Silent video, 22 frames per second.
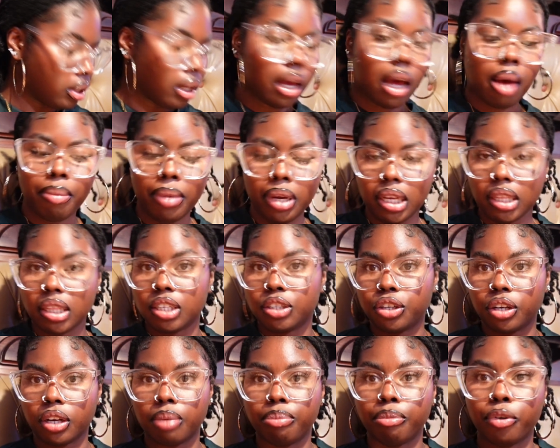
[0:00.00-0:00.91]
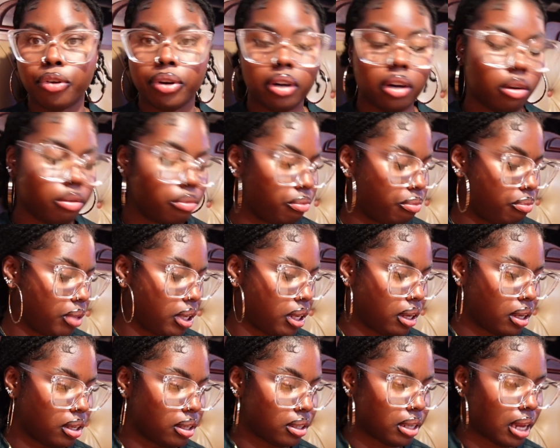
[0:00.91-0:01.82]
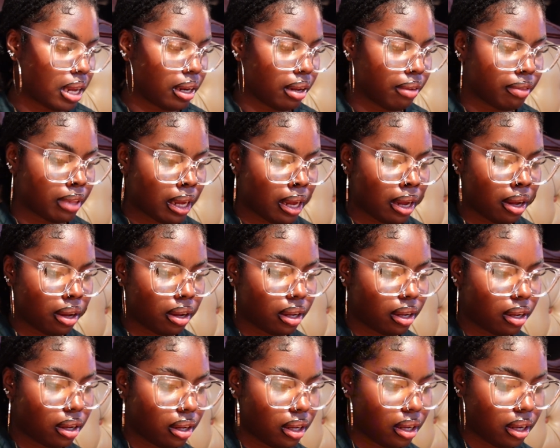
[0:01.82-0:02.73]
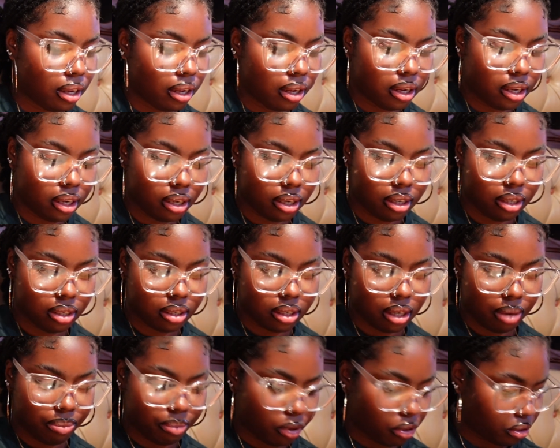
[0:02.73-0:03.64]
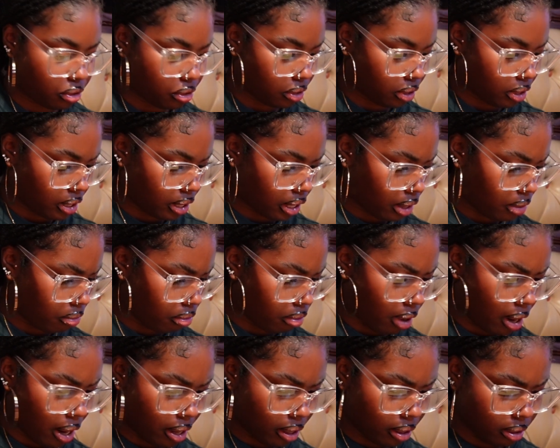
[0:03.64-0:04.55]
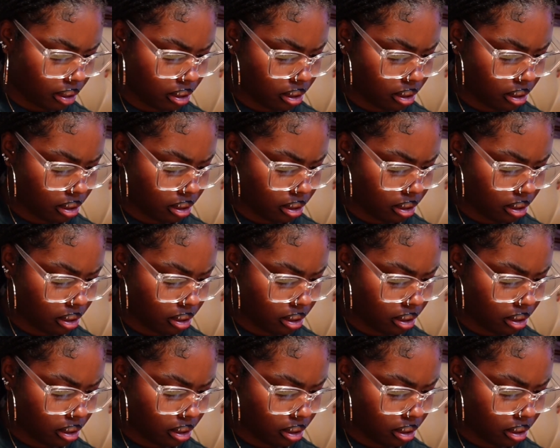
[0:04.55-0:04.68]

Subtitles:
I'm gonna get the chicken burrito because I love that. And I'm also gonna get rice.